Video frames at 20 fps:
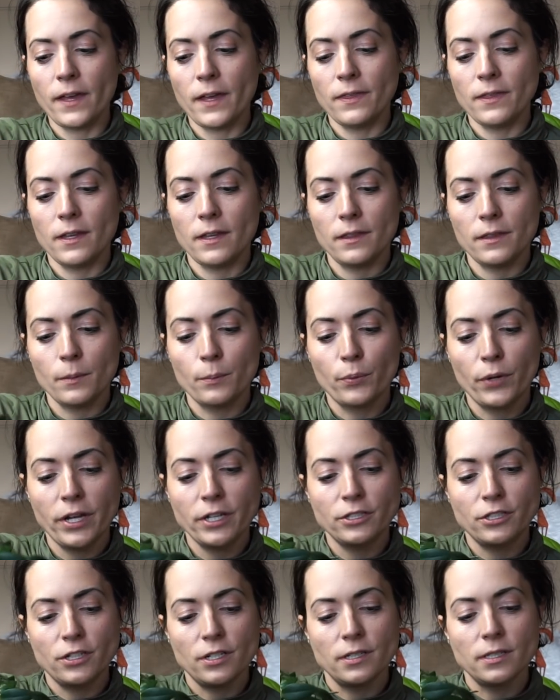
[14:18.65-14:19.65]
and then the
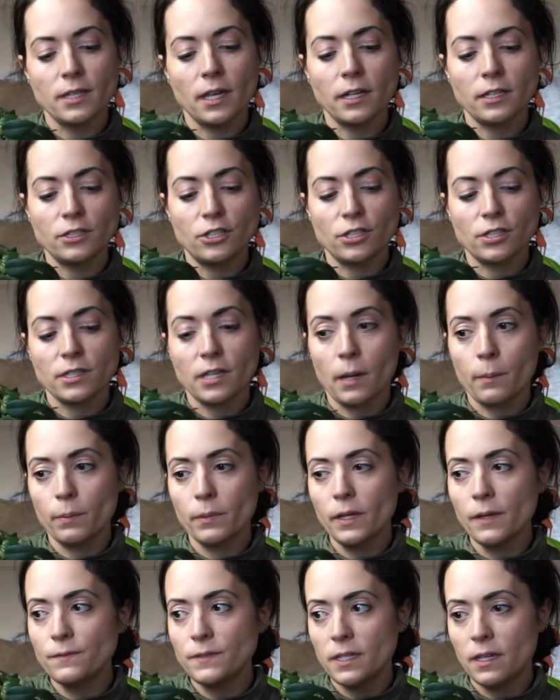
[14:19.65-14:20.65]
branches like just kept
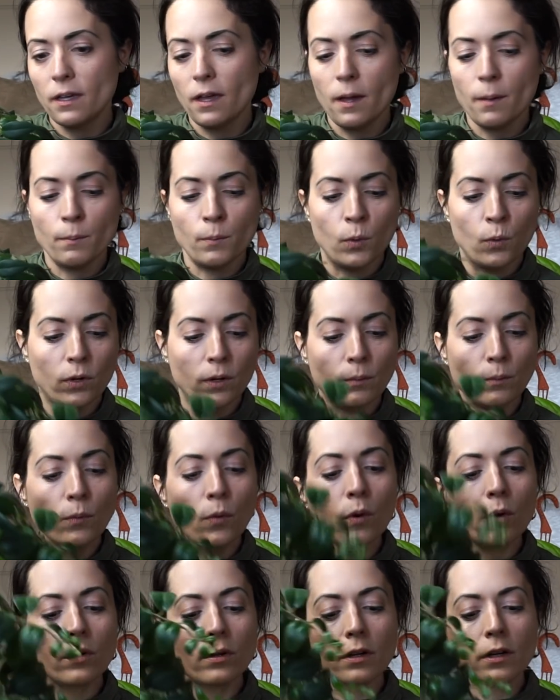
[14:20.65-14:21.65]
lifting up more and
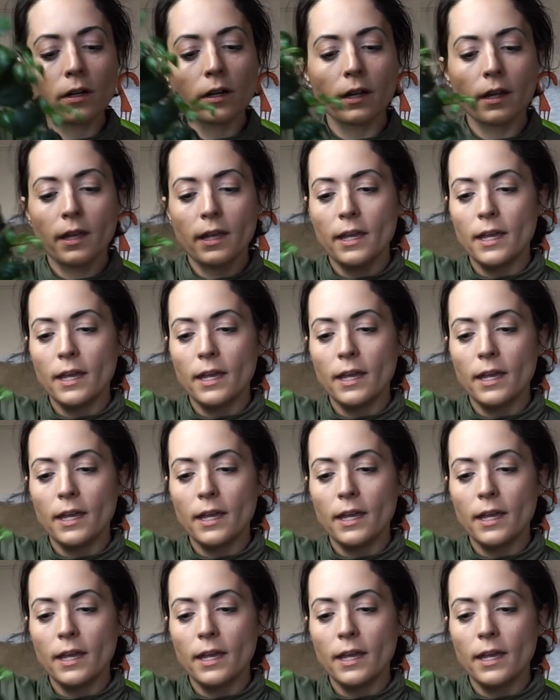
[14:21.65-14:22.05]
more,